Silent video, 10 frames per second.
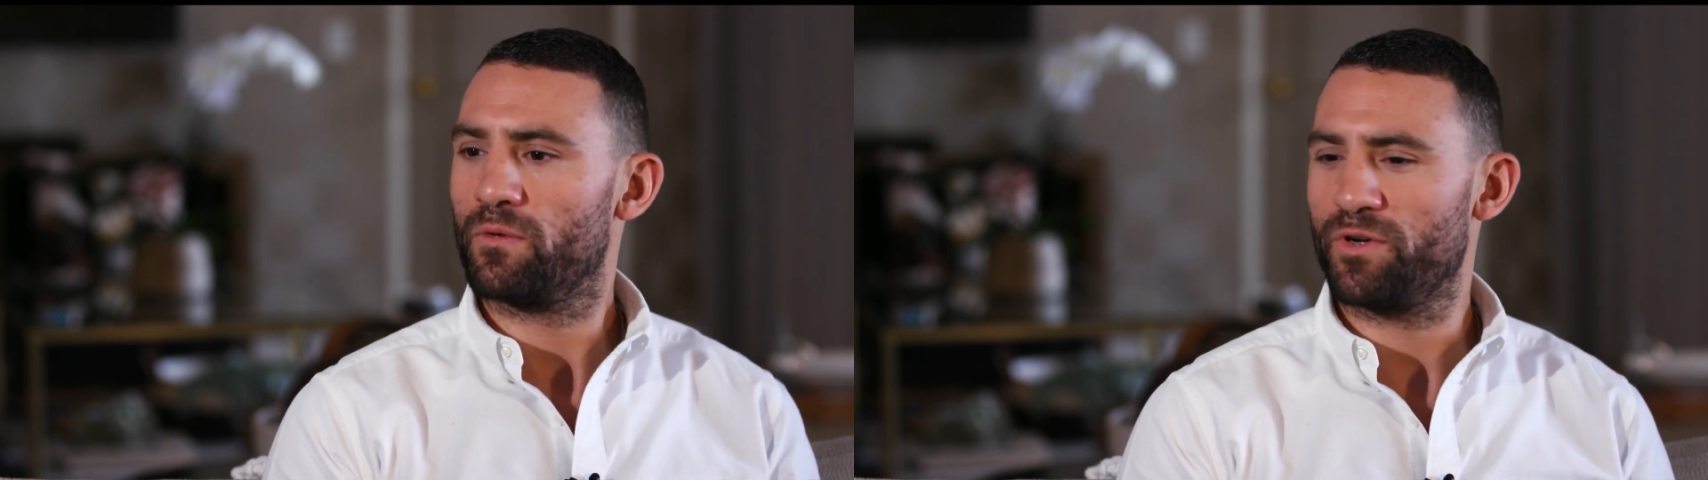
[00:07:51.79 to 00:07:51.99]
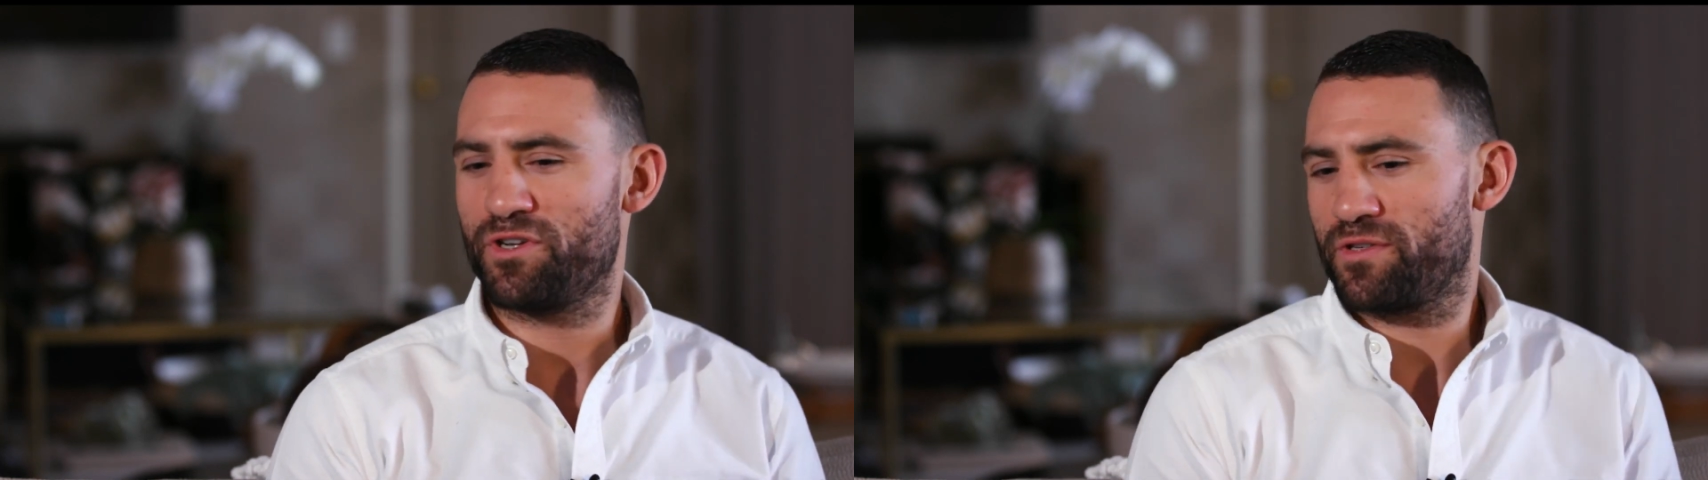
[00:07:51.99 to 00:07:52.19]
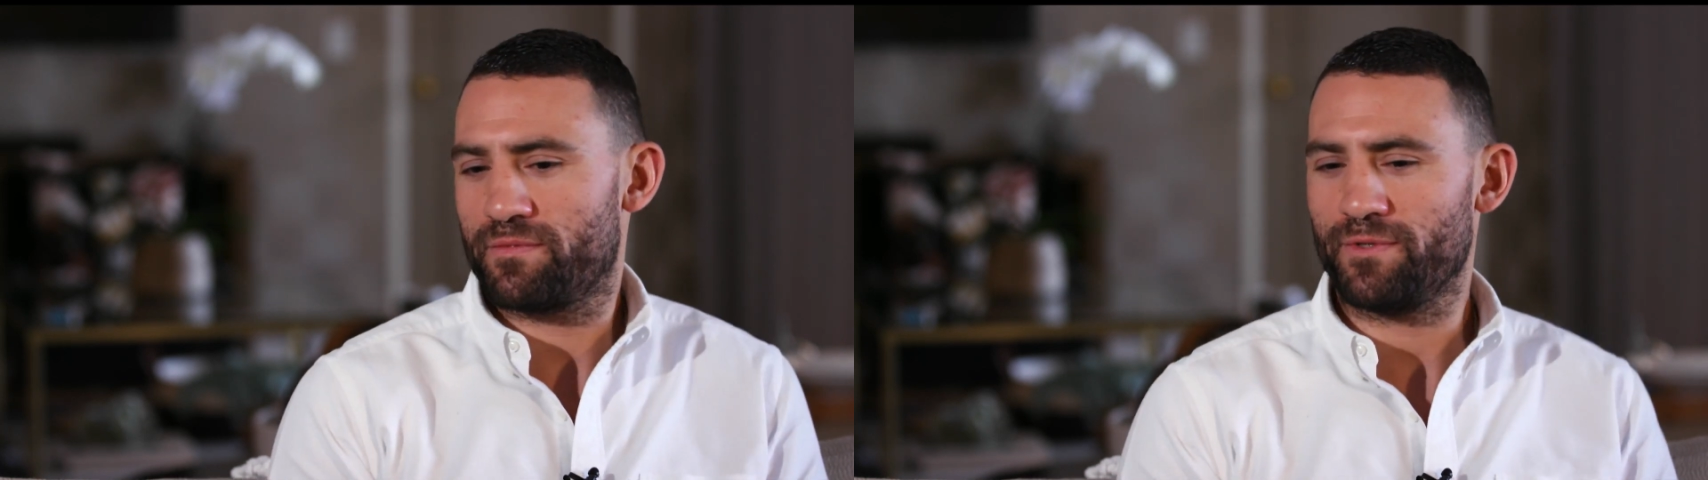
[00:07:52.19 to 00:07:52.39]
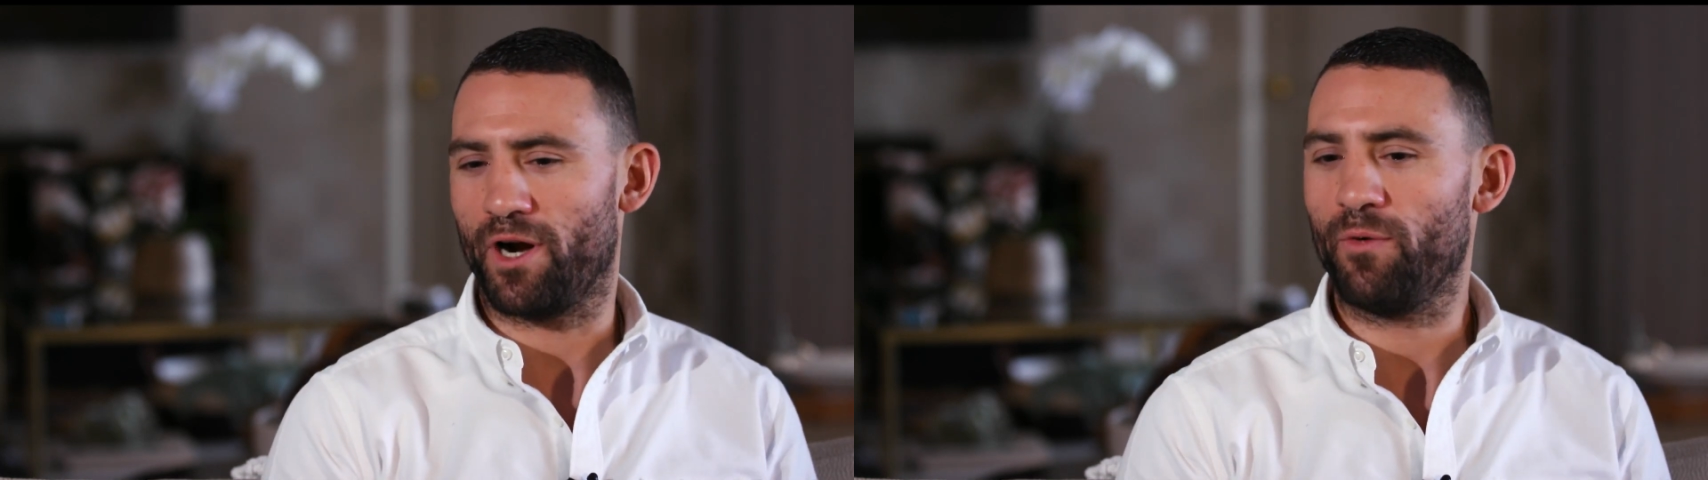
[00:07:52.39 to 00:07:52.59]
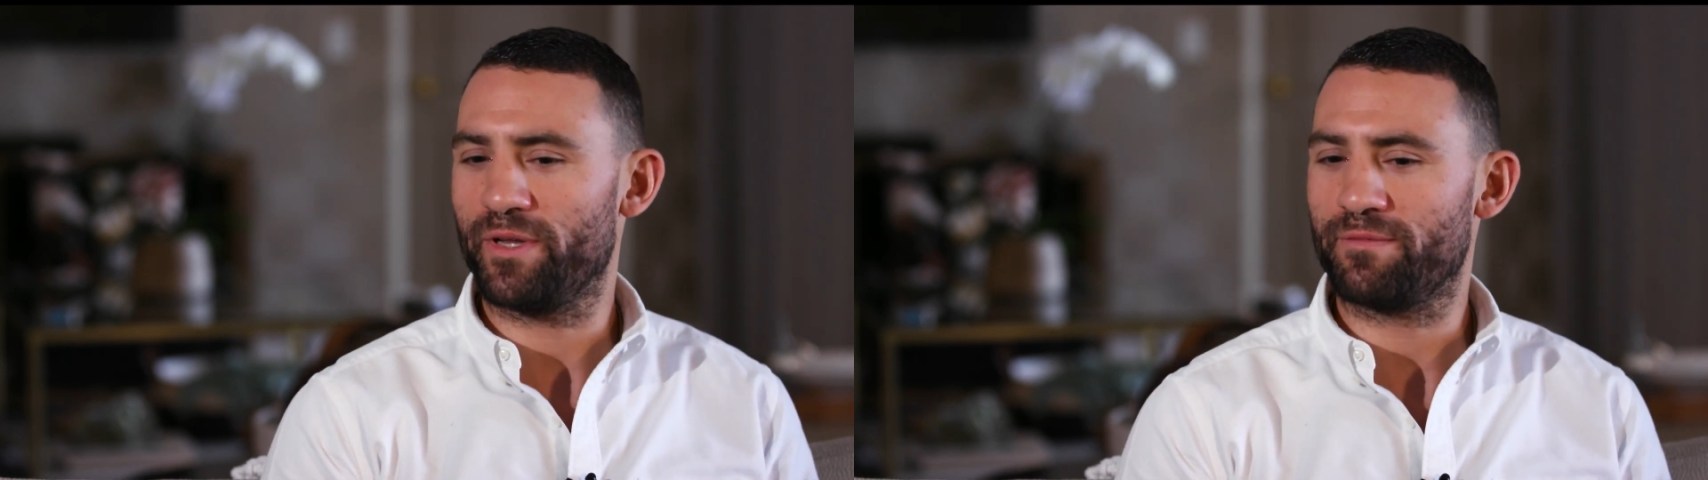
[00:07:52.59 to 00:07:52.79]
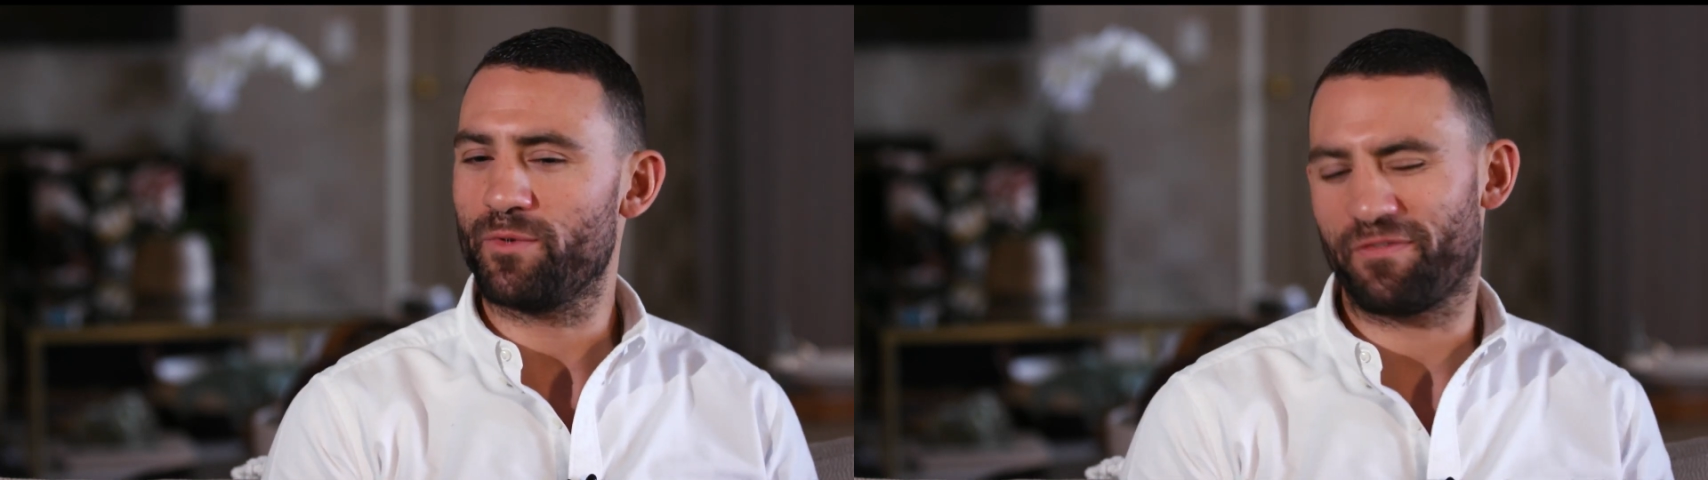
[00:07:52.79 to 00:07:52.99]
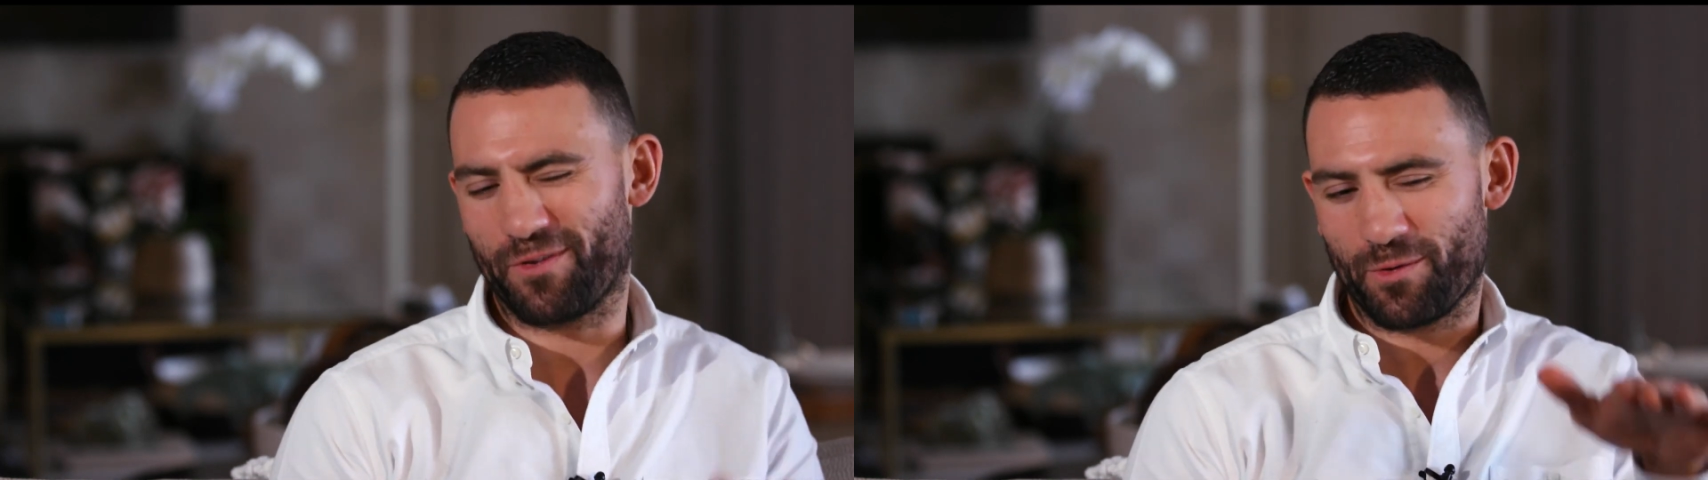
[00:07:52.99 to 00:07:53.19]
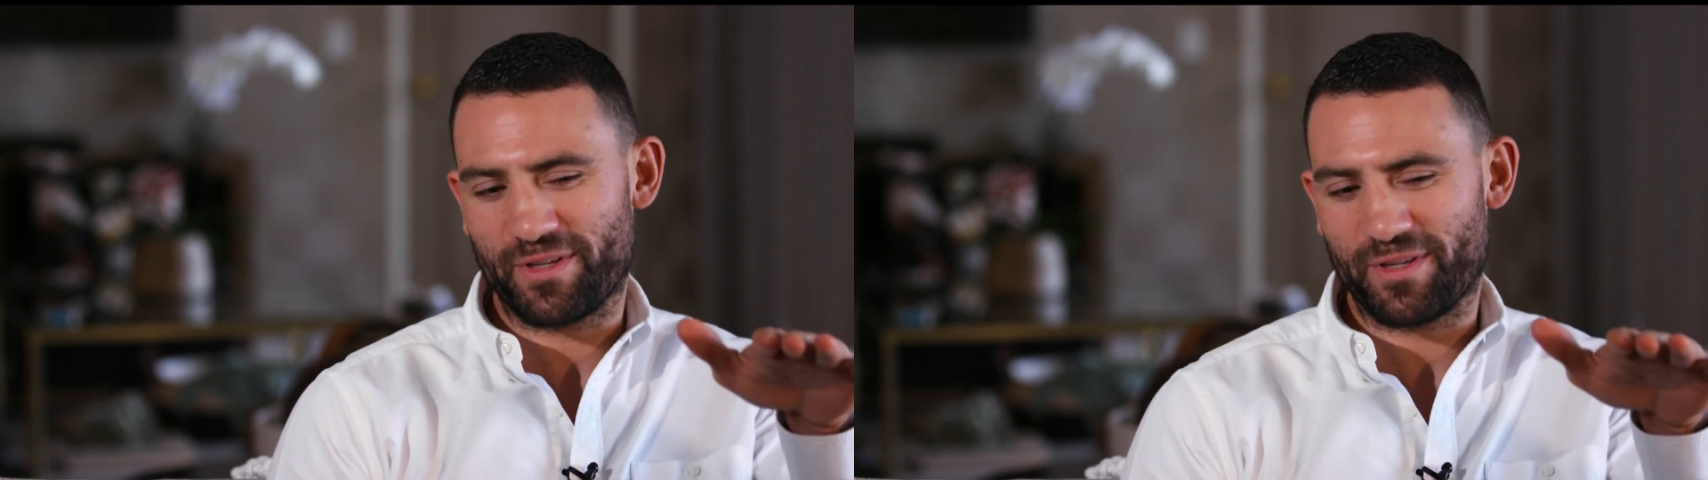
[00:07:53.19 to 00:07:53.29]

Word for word: We just, you know, we flirt